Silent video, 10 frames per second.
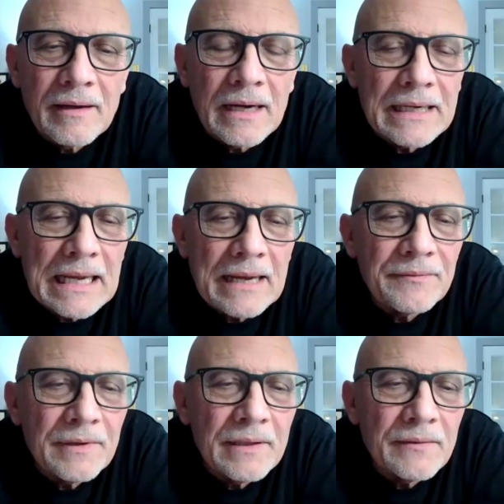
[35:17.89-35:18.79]
I'd
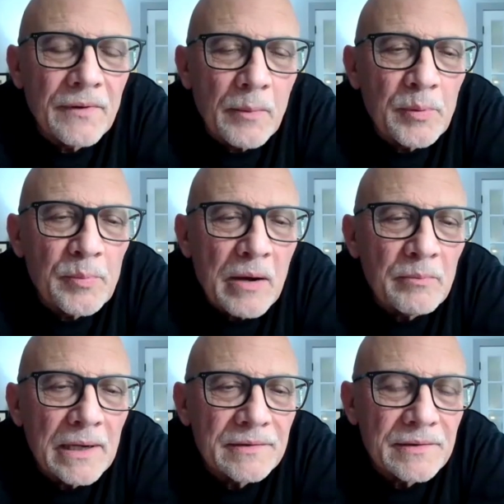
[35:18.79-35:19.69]
have to give up about
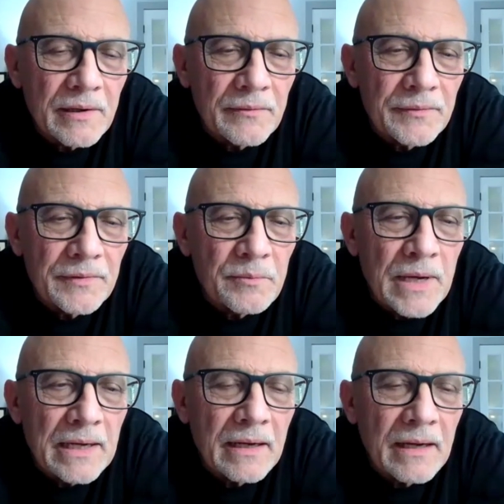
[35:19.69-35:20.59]
myself to
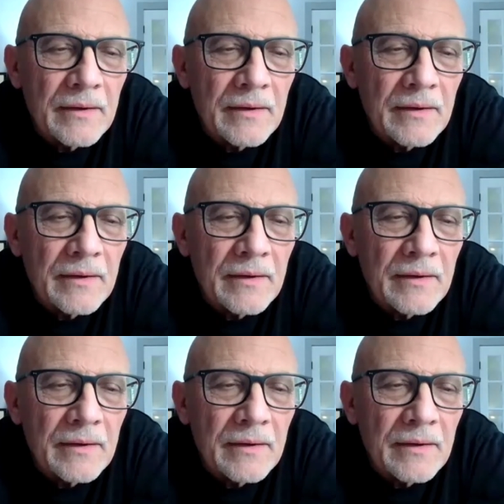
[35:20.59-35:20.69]
make